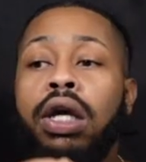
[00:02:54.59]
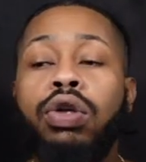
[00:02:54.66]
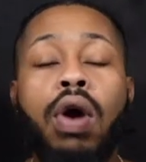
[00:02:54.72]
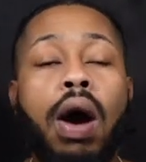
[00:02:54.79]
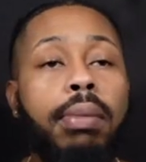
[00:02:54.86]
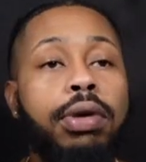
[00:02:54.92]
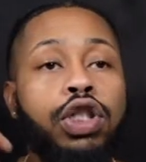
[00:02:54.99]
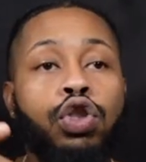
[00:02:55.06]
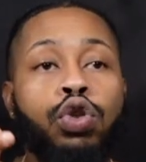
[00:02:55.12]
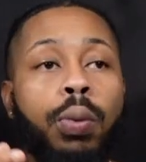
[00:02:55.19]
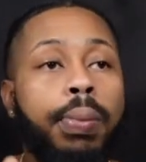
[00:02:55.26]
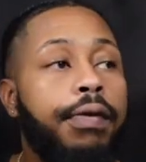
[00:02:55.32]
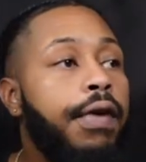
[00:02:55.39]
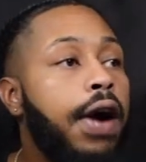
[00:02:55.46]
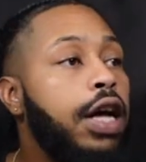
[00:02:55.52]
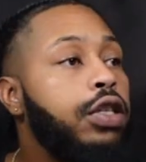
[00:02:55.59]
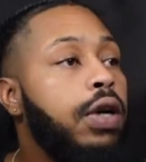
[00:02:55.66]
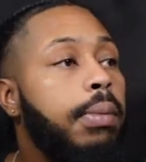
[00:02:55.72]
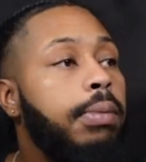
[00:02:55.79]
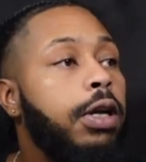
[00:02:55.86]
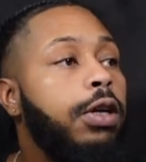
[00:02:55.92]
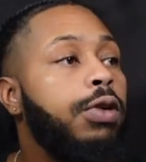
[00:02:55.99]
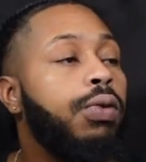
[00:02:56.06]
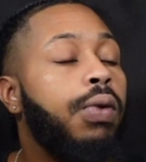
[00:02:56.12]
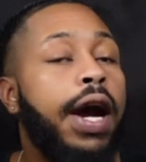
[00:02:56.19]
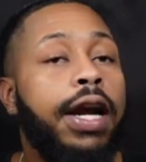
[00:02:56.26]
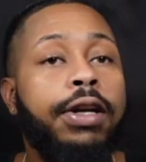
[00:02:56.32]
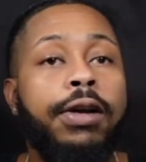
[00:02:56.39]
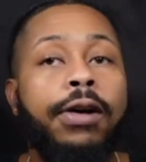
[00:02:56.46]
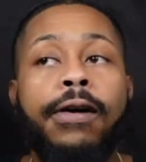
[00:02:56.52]
Yo, I'm the supervisor, I'm the
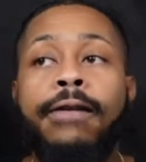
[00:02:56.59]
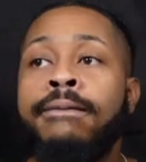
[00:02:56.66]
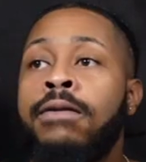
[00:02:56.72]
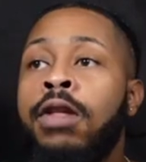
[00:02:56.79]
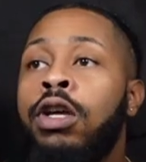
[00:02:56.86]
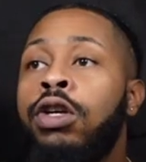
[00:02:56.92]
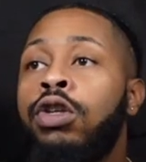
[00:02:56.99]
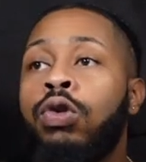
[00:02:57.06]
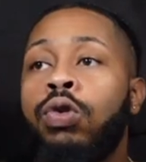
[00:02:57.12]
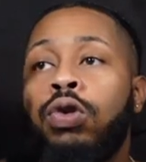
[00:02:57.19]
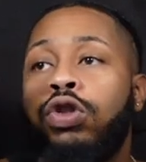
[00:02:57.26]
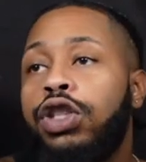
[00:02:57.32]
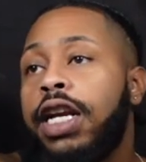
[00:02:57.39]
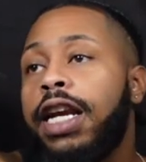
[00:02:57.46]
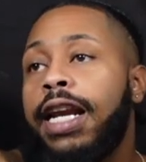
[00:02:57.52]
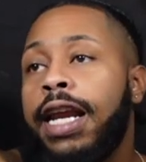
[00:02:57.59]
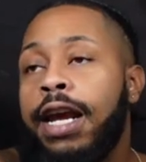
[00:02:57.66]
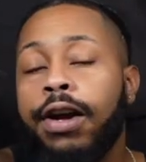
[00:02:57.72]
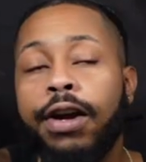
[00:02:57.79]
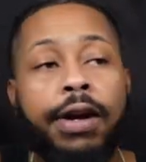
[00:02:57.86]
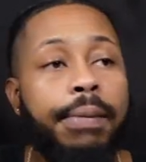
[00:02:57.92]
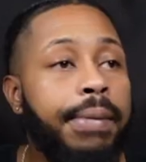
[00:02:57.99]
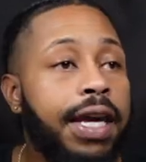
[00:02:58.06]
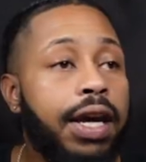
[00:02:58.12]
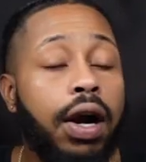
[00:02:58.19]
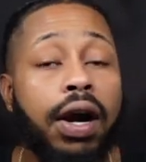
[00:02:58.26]
director, you should adhere to me.